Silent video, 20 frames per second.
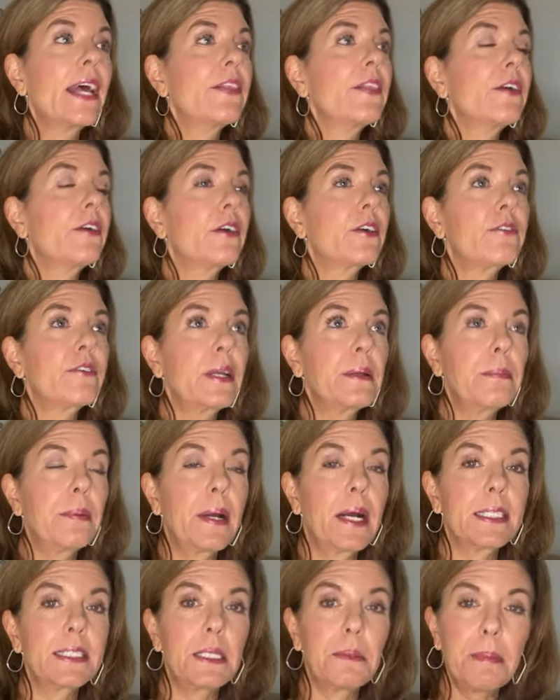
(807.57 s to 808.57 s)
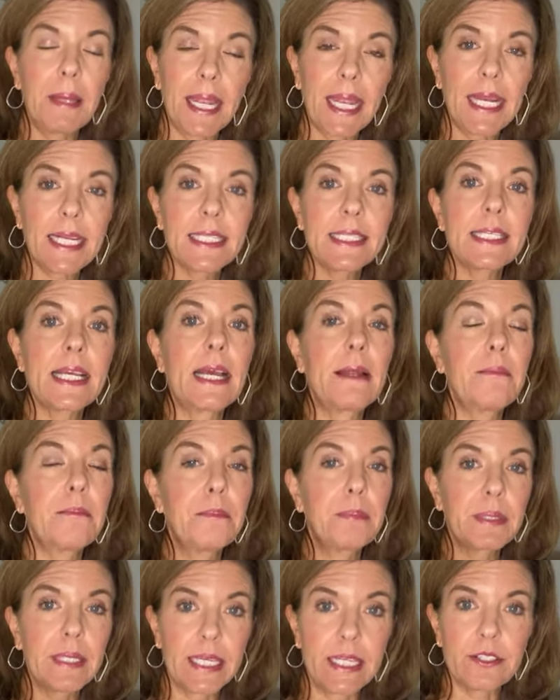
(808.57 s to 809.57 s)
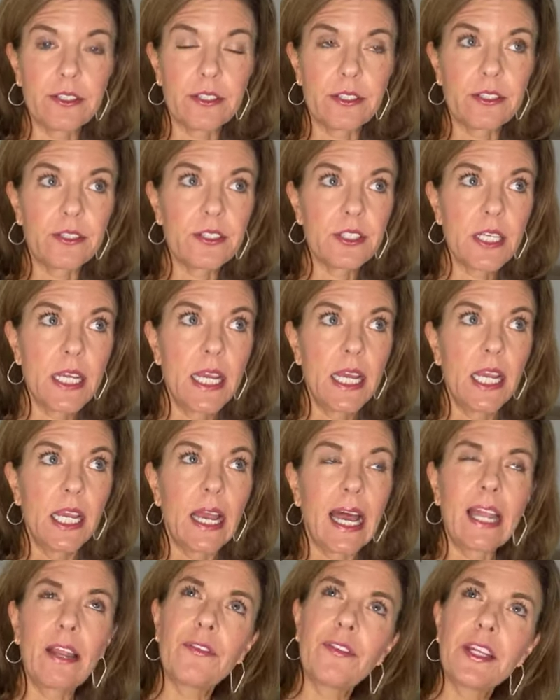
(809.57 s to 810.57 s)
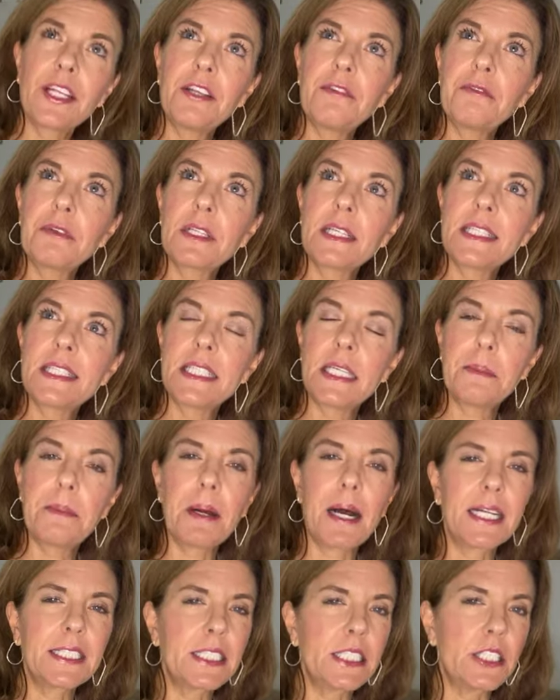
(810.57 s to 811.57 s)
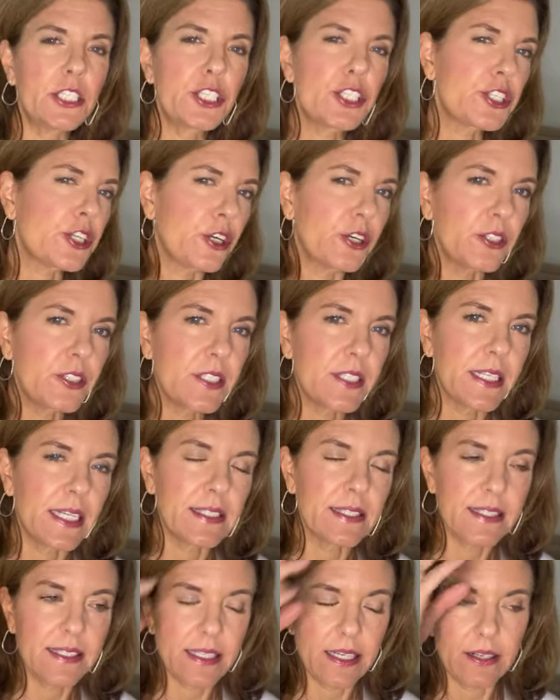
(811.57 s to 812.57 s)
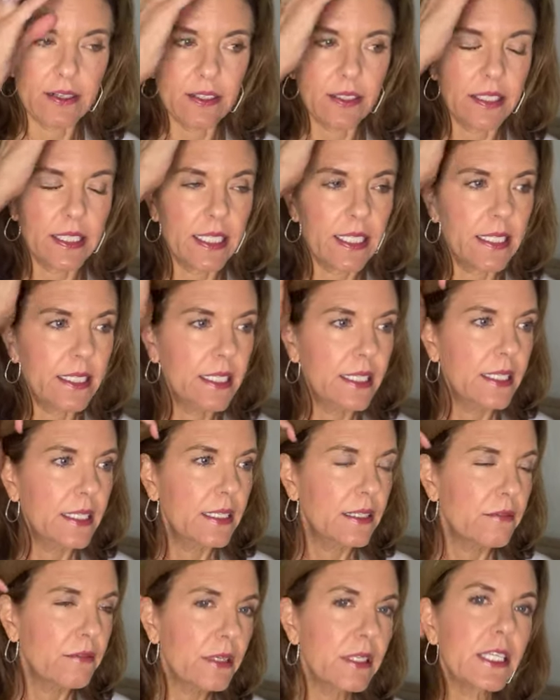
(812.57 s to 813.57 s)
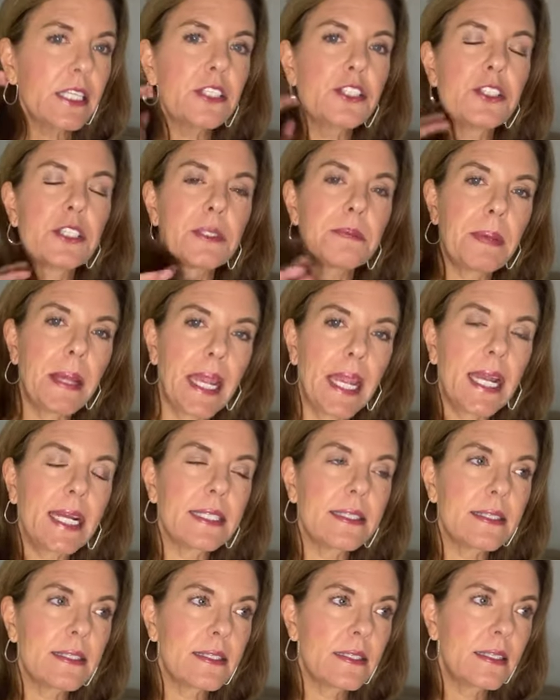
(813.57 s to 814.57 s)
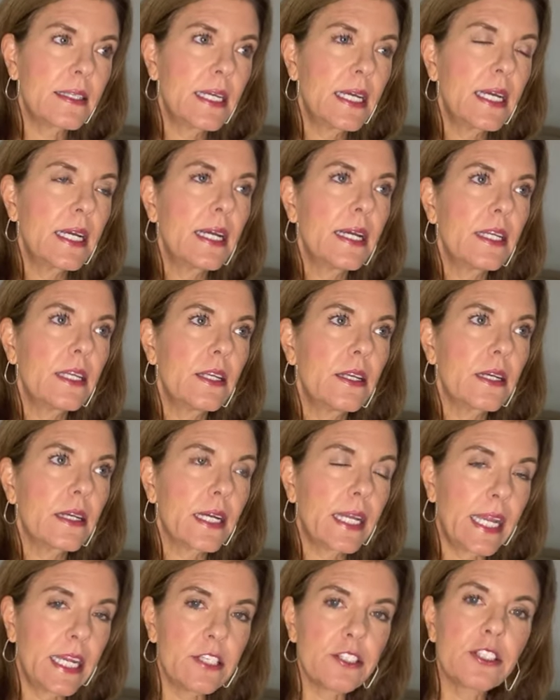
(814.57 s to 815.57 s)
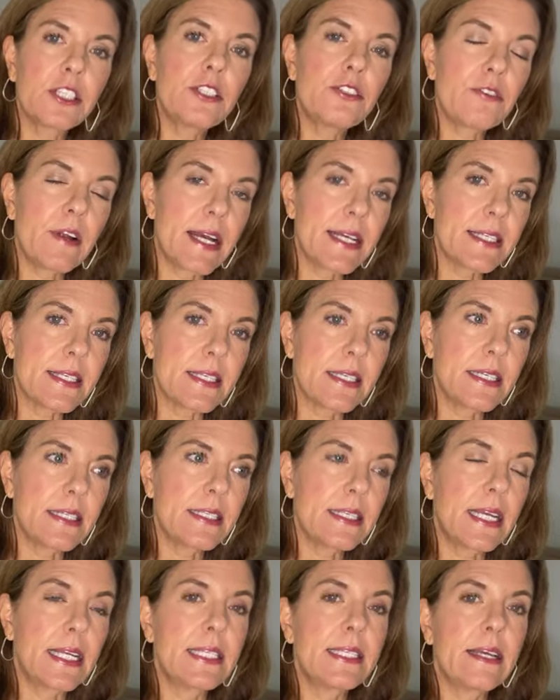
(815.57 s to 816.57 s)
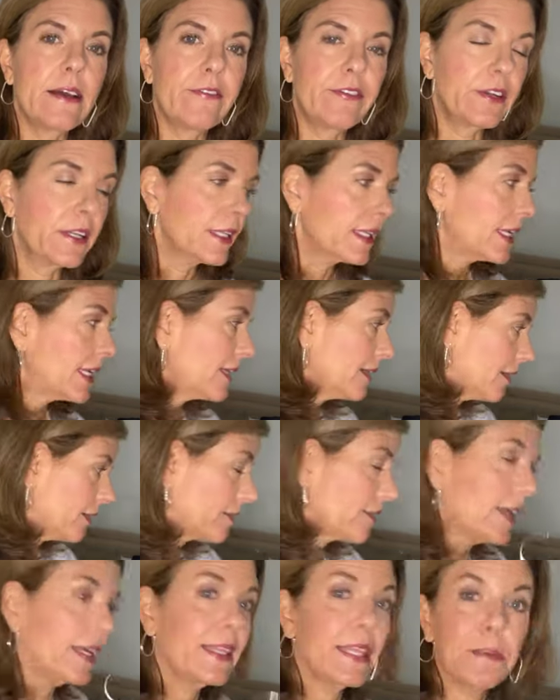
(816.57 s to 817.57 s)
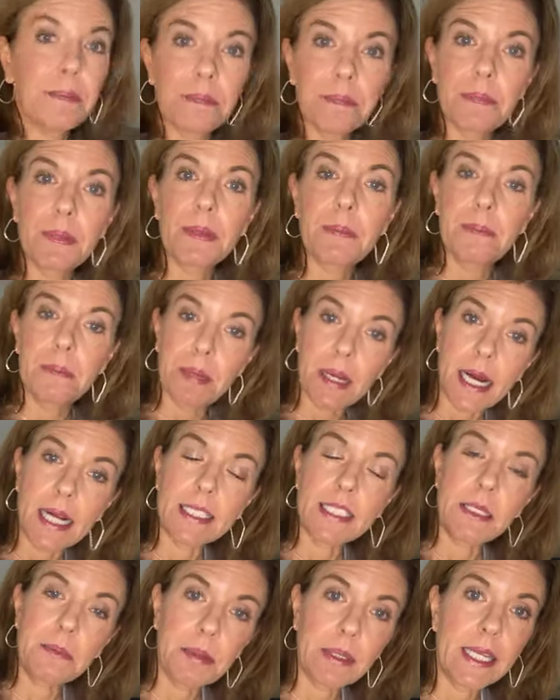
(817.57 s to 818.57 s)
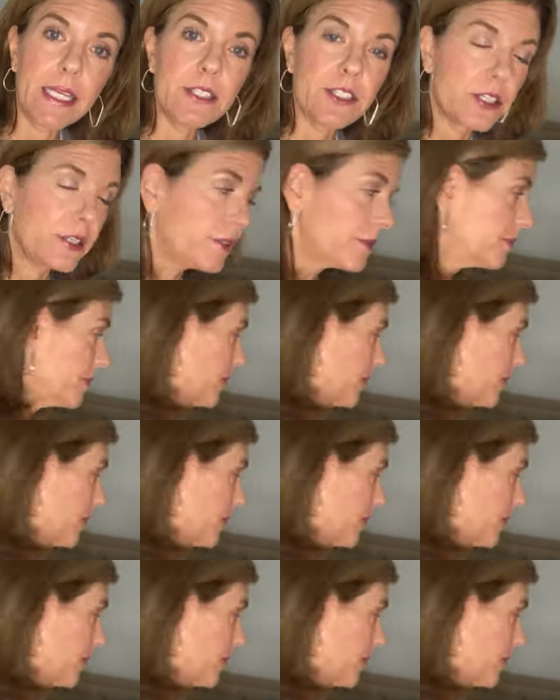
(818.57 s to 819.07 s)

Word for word: There are great Ponte pants and blazers. I don't think you really see Ponte shirts necessarily. Really, it's just pants, occasionally dresses, and definitely like the, the Ponte blazer